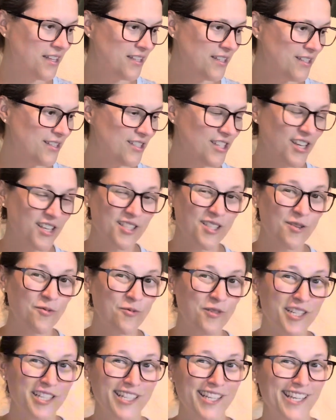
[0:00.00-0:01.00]
doesn't
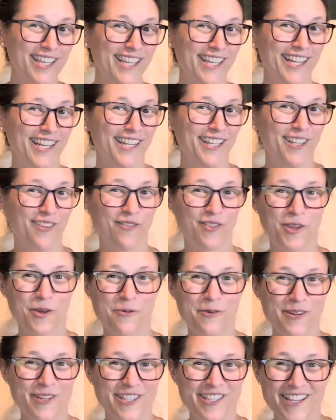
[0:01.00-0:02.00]
really get any
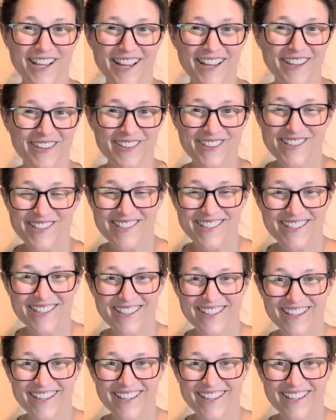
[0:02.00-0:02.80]
viewer sales,